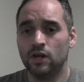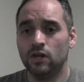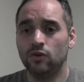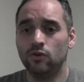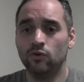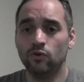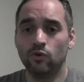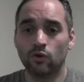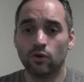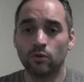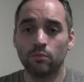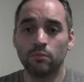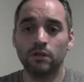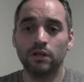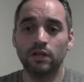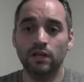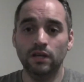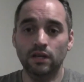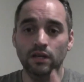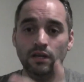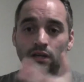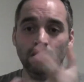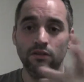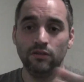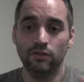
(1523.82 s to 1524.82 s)

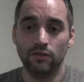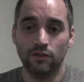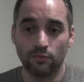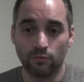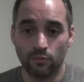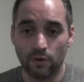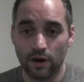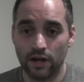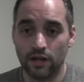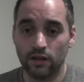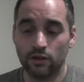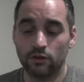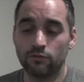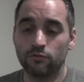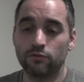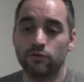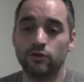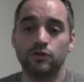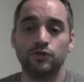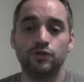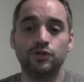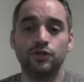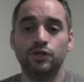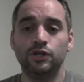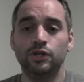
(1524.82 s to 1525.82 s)
normally the regular
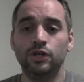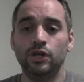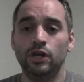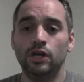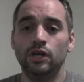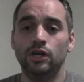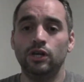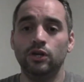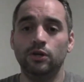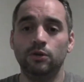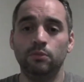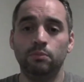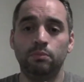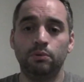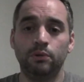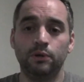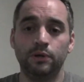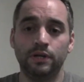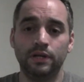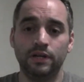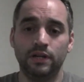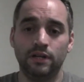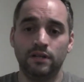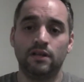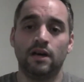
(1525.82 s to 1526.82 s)
version you'd
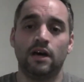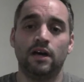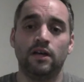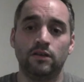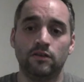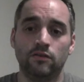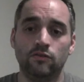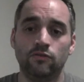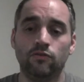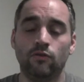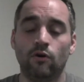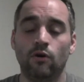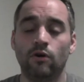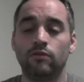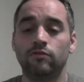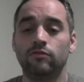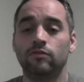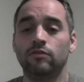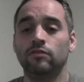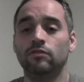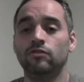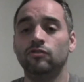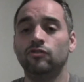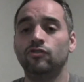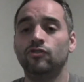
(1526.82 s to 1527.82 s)
put in Italian
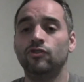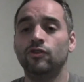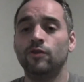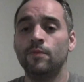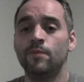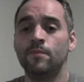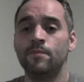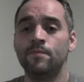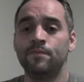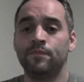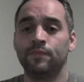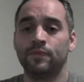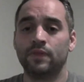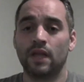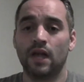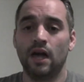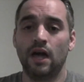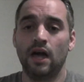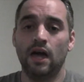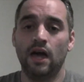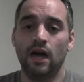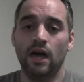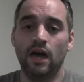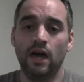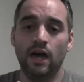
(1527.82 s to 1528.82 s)
sausage
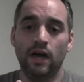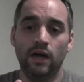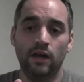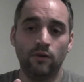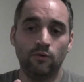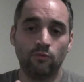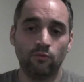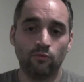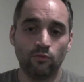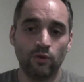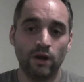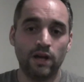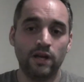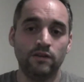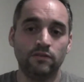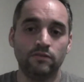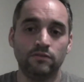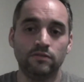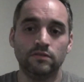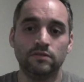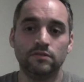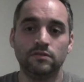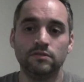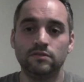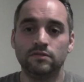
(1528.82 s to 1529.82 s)
and
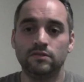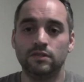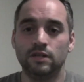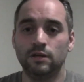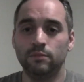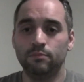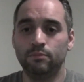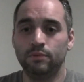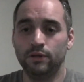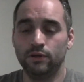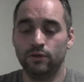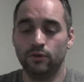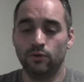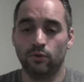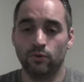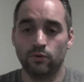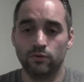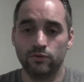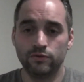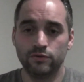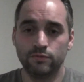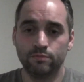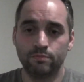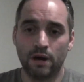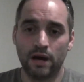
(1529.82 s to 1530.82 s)
raisins and
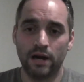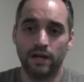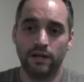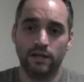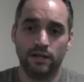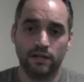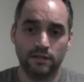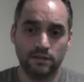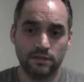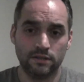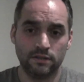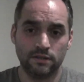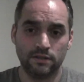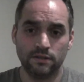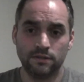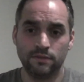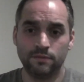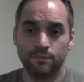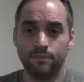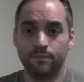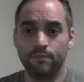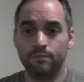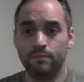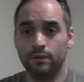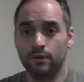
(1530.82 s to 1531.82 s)
pinoles, pine nuts.
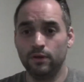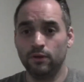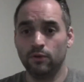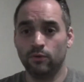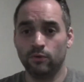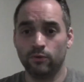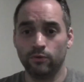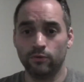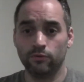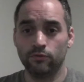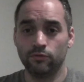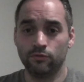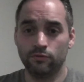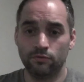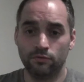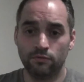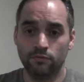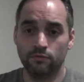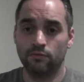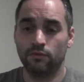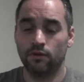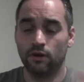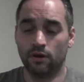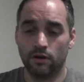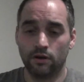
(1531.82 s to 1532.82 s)
Pinoles
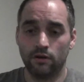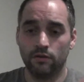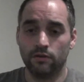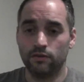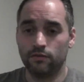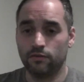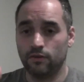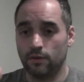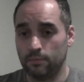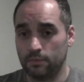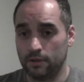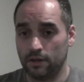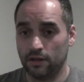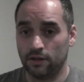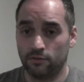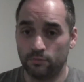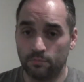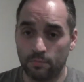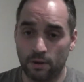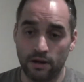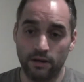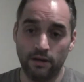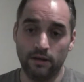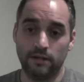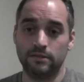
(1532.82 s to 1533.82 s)
are the same thing as
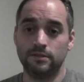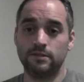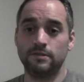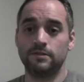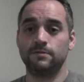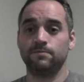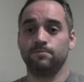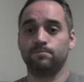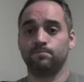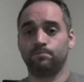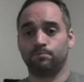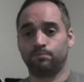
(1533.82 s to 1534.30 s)
pine nuts.